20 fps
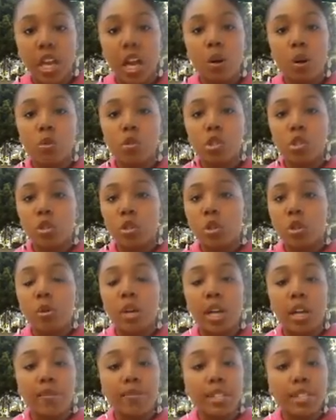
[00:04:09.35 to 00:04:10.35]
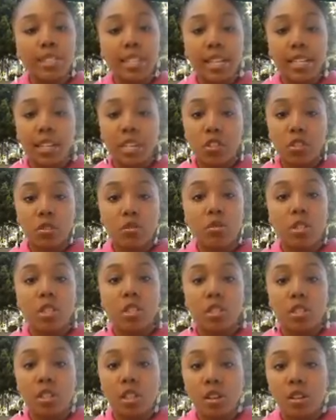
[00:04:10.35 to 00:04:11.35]
I will show you everything that you need
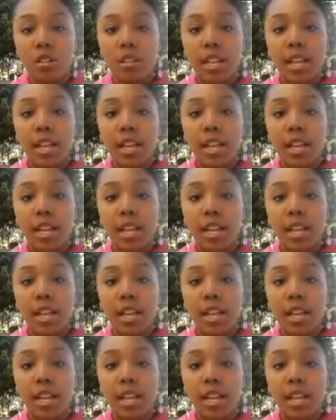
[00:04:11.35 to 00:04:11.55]
to know.